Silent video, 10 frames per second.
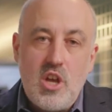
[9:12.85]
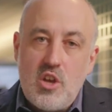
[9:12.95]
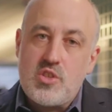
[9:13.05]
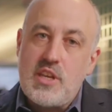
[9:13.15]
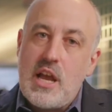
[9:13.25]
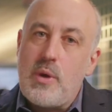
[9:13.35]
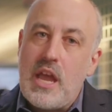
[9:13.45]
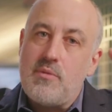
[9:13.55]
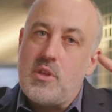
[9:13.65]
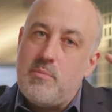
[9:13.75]
So now we
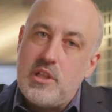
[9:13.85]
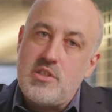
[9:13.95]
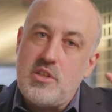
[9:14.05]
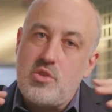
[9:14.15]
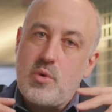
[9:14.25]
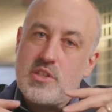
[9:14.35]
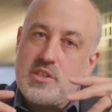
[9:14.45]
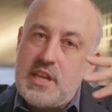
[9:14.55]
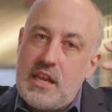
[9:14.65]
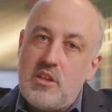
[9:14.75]
have the ability to
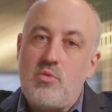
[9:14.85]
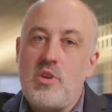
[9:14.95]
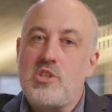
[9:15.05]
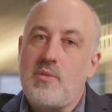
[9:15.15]
extend the reach